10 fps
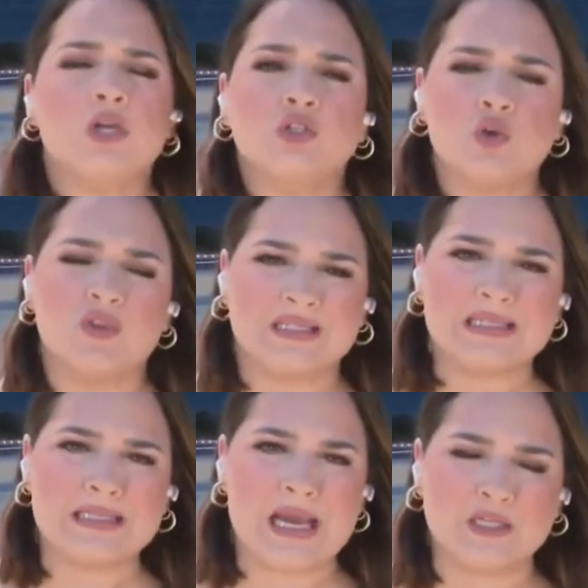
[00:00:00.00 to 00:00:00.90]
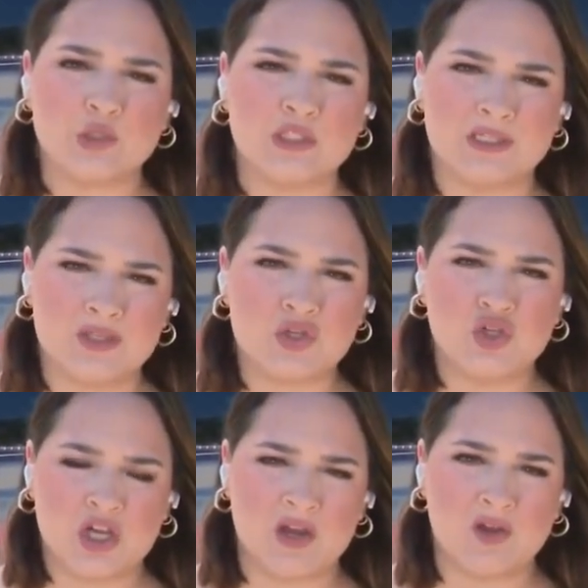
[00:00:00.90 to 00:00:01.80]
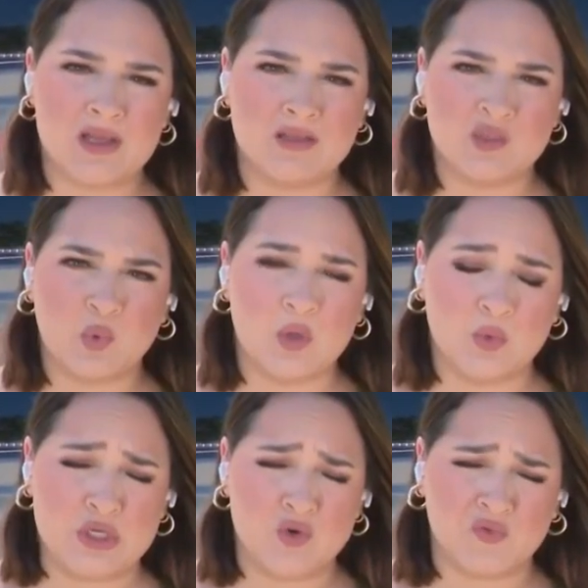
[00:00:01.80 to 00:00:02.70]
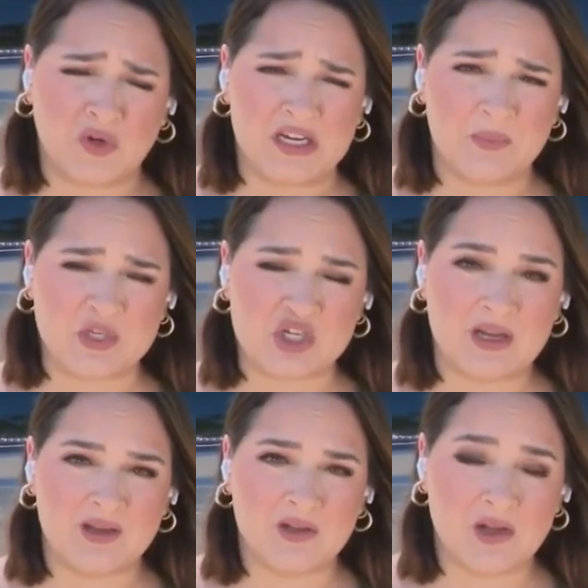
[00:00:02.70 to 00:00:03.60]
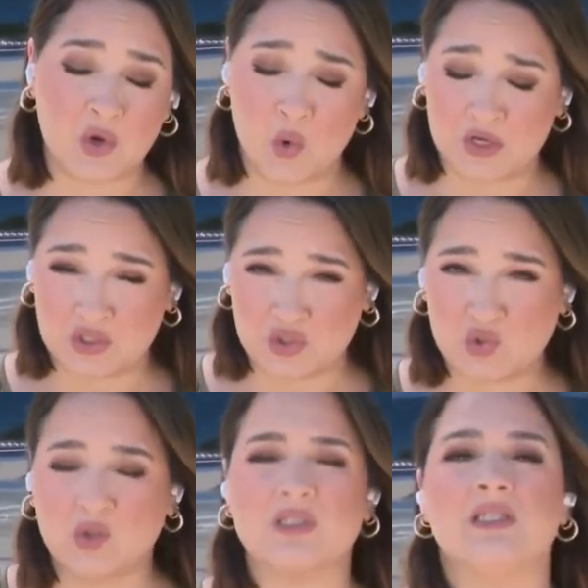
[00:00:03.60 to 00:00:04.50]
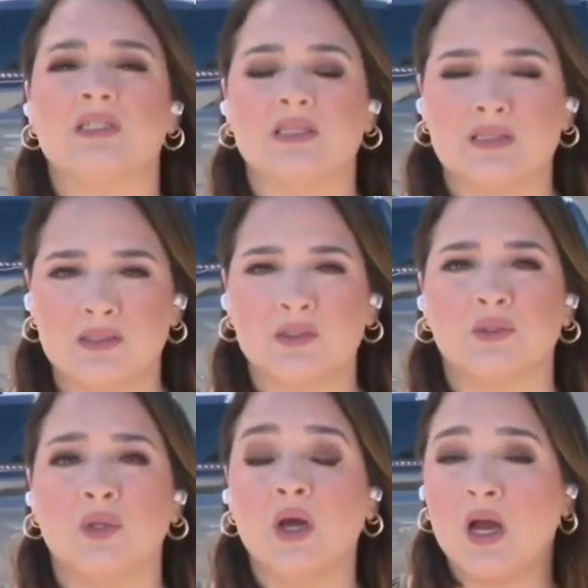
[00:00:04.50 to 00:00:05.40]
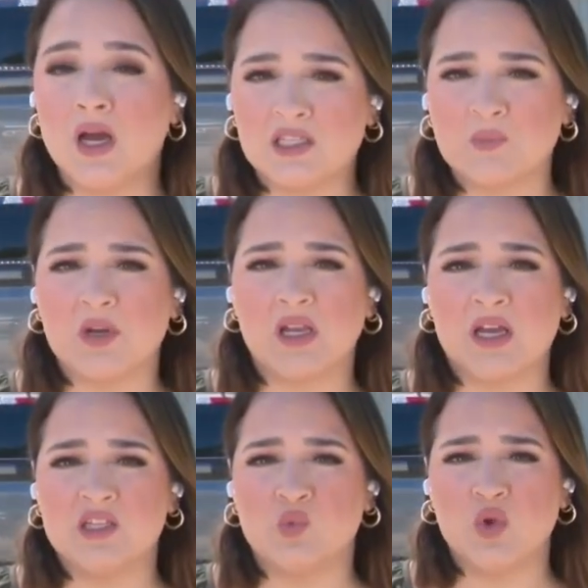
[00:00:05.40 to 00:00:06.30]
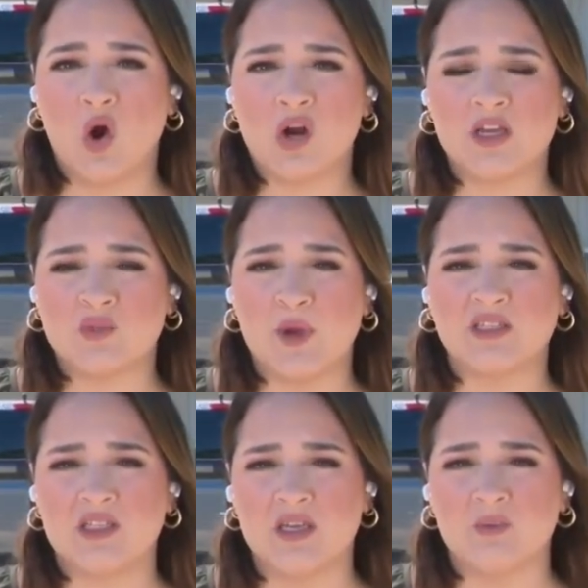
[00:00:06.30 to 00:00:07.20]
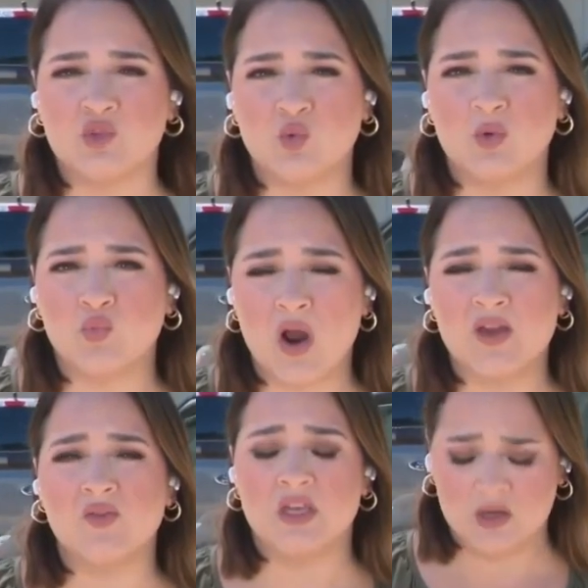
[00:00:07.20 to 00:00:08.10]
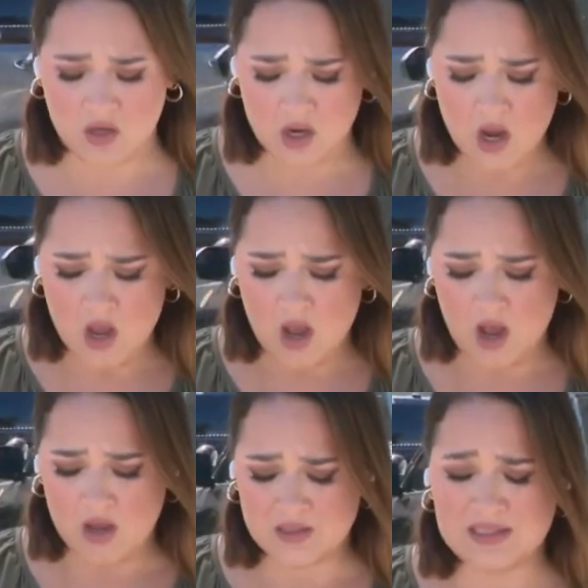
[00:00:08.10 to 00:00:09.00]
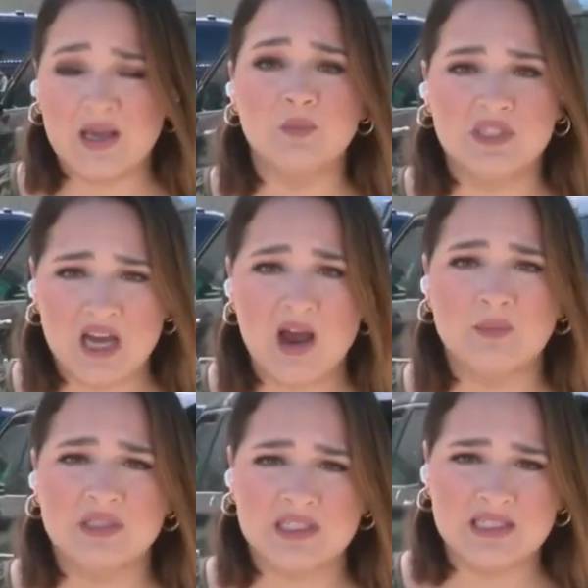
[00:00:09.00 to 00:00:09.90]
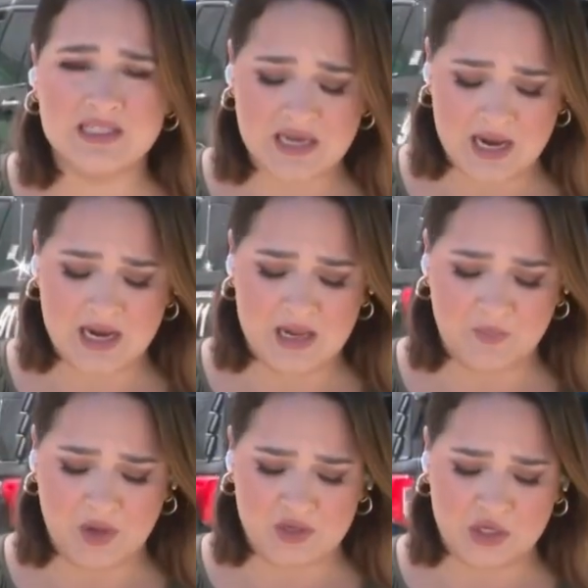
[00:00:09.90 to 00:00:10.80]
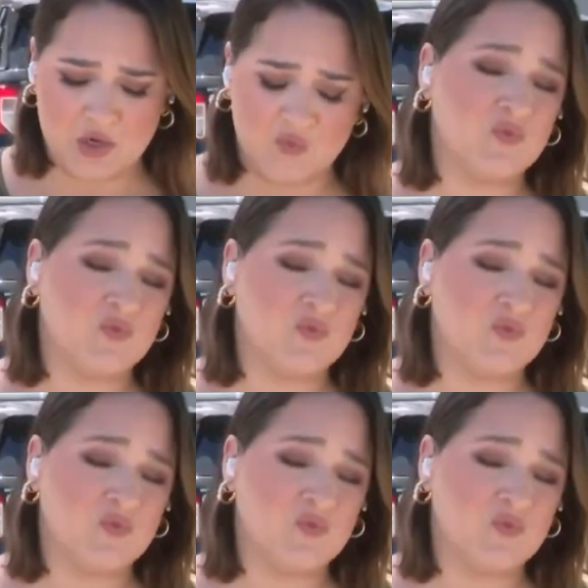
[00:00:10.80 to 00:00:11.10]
So this is the entrance to the jail. At this point, we know Frank Pichel, according to sources, is still hospitalized. We are expecting him to arrive here uh, sometime today. But, you know,